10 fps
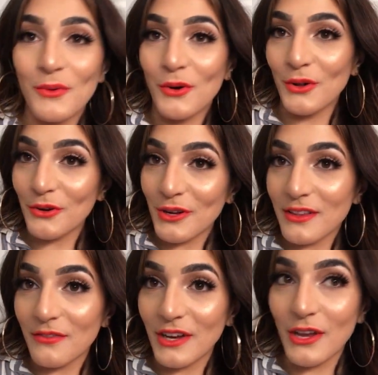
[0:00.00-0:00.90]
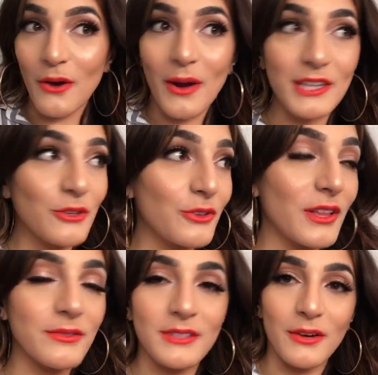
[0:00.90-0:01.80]
earlier in this video, I told you that
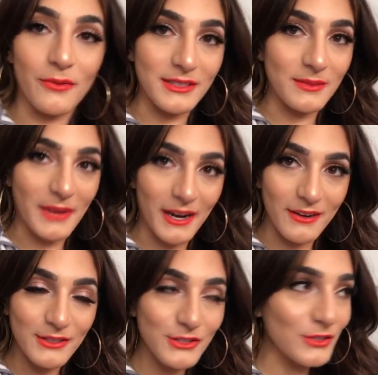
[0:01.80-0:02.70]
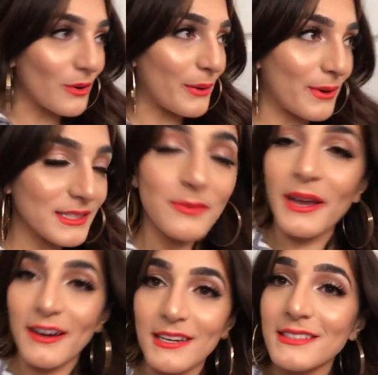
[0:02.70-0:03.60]
I was gonna run some errands, so I ran some
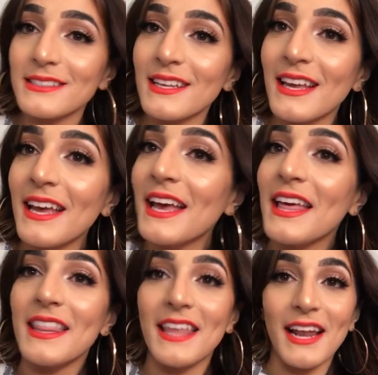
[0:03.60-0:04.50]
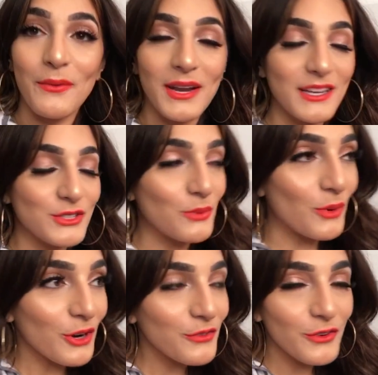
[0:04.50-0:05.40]
errands. Then I went into
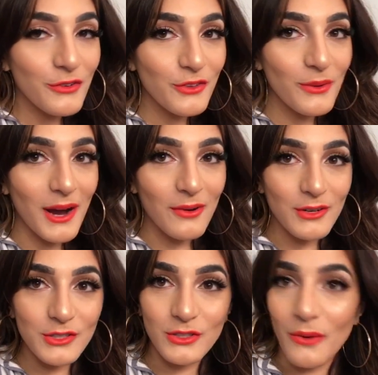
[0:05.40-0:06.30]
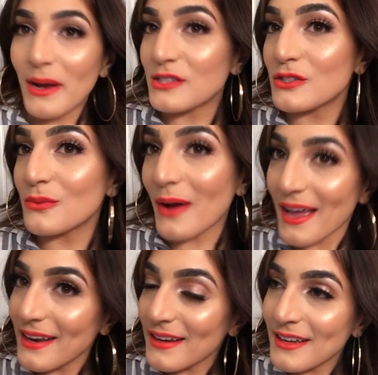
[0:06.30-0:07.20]
work for a few hours, so I
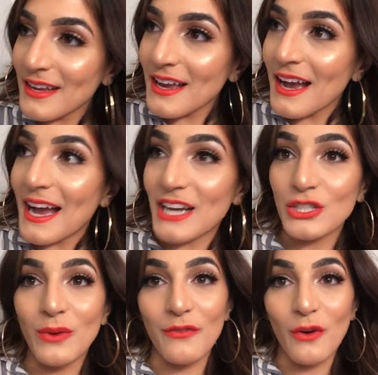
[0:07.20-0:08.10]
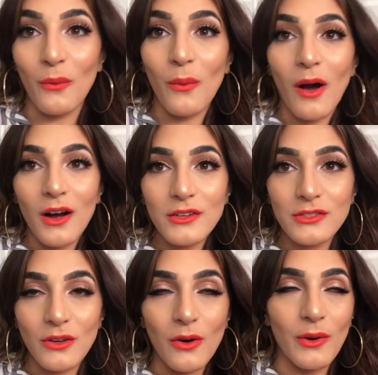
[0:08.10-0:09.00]
sweat. I actually went for a walk,
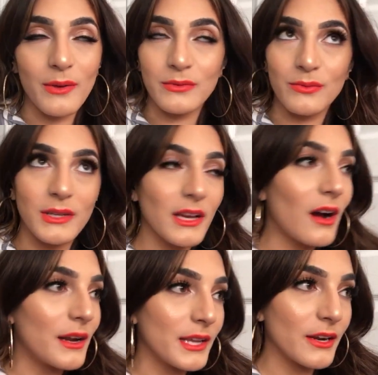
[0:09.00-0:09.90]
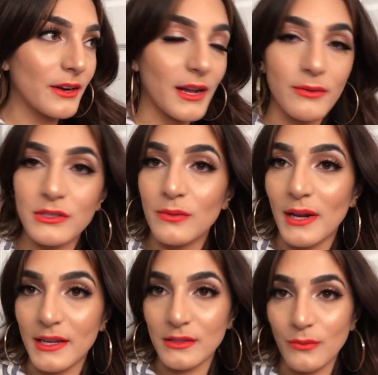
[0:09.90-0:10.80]
so it was really hot here and I was
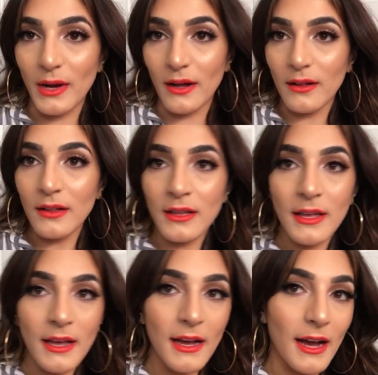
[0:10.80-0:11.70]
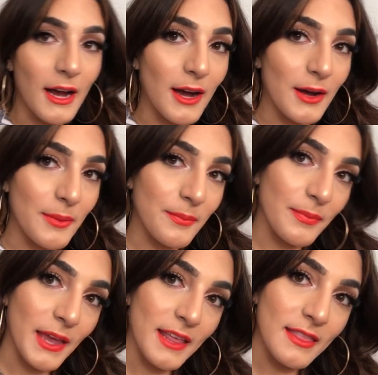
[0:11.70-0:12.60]
sweating as well. And
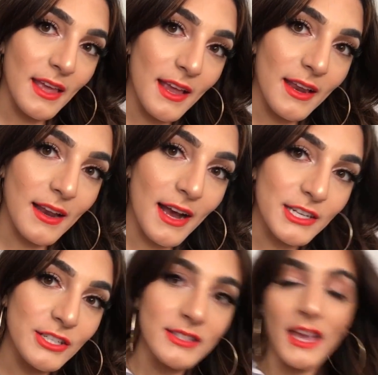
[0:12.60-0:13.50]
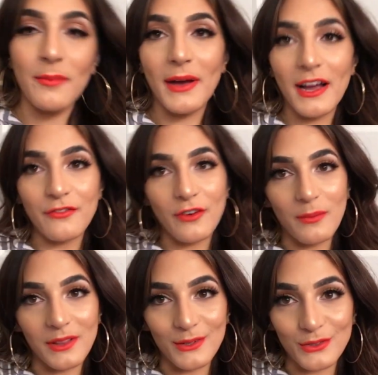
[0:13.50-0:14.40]
then I just came back from
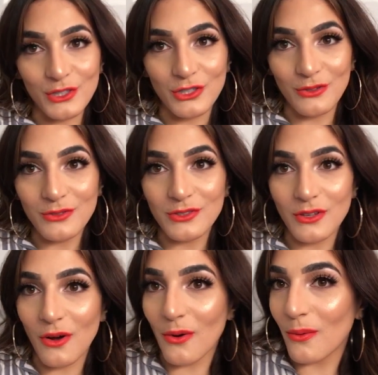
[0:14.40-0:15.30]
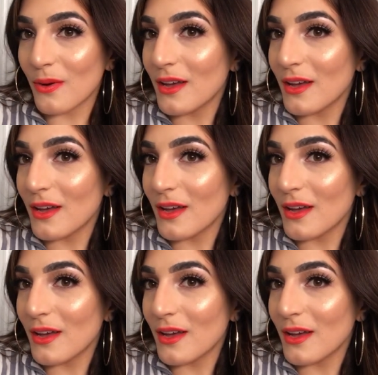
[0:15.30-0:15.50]
a little shoot, so